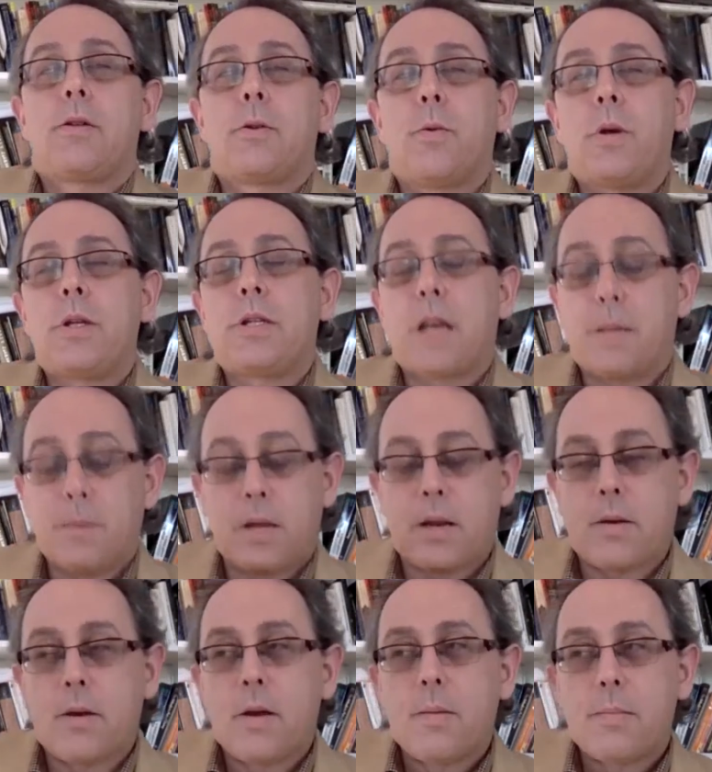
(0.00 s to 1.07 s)
So what does that
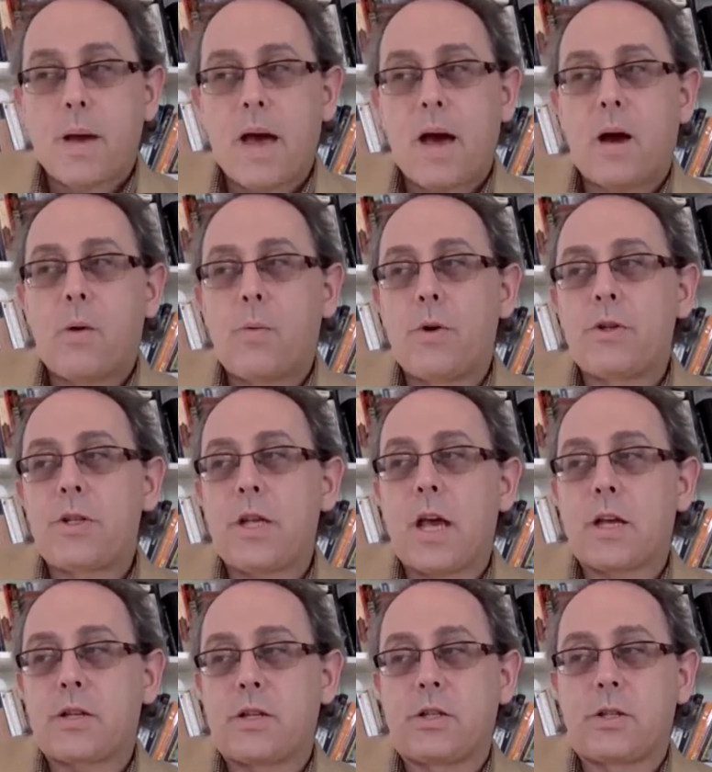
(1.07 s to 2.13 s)
mean? Power is the
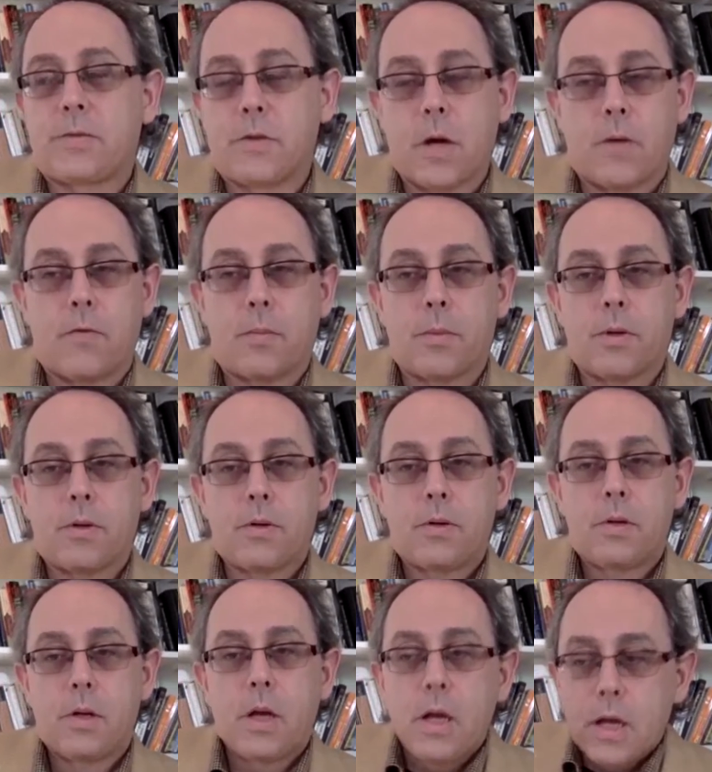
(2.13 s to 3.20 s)
essence of government.
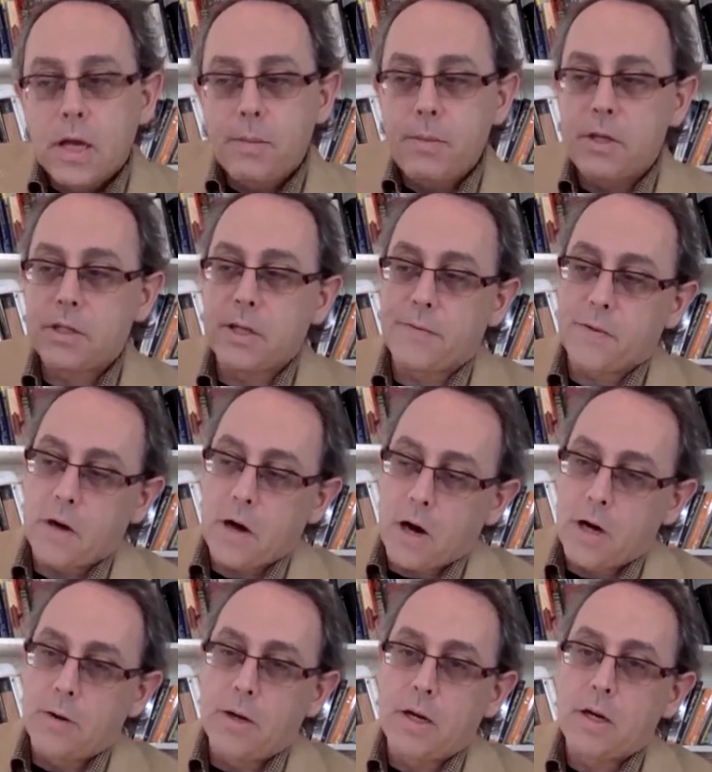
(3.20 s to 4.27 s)
It means that for
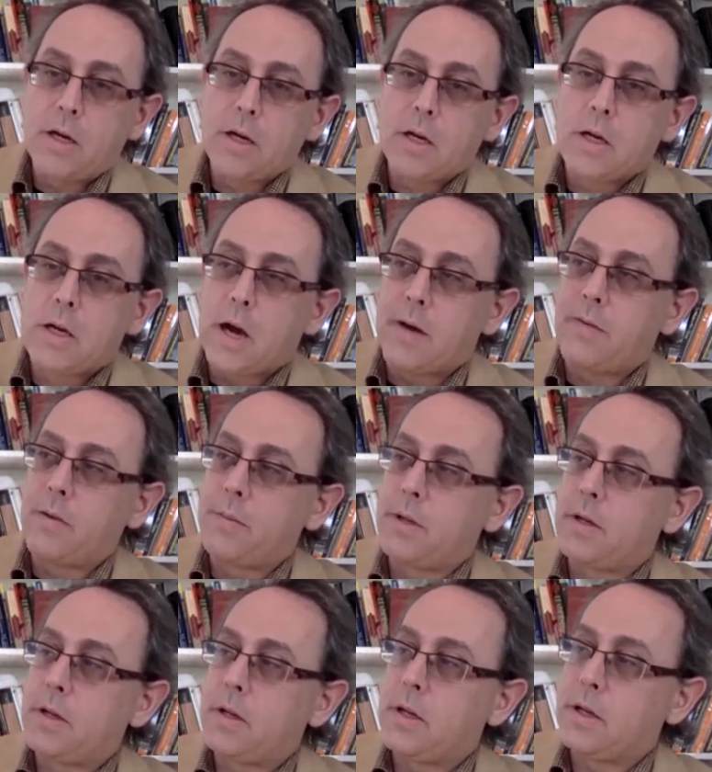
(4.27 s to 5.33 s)
Arendt,
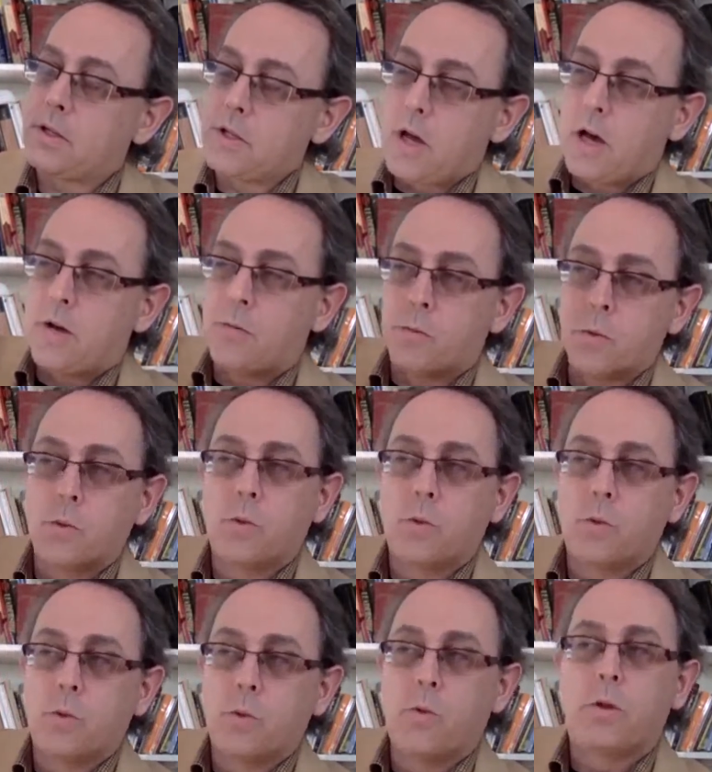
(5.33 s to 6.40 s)
government is not
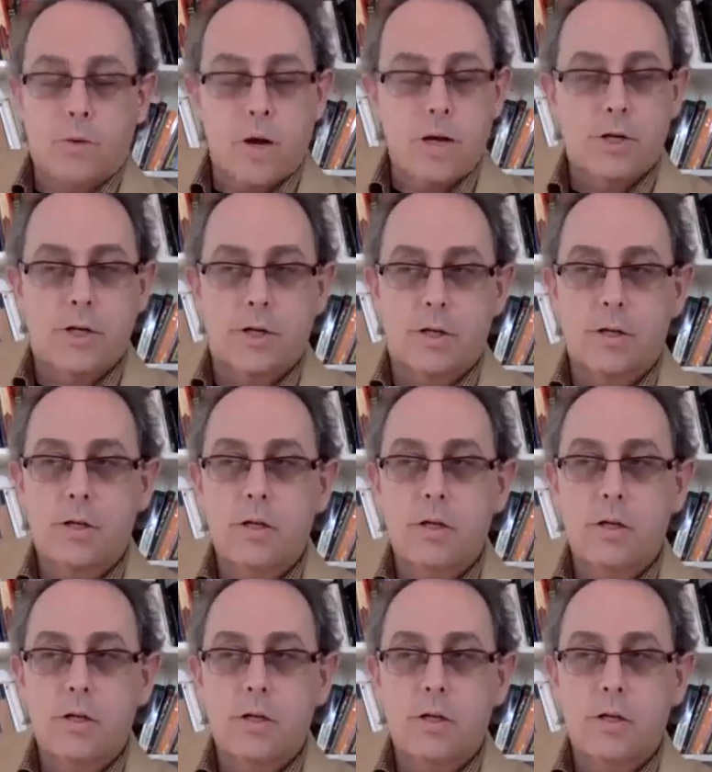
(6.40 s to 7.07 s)
rule and oppression.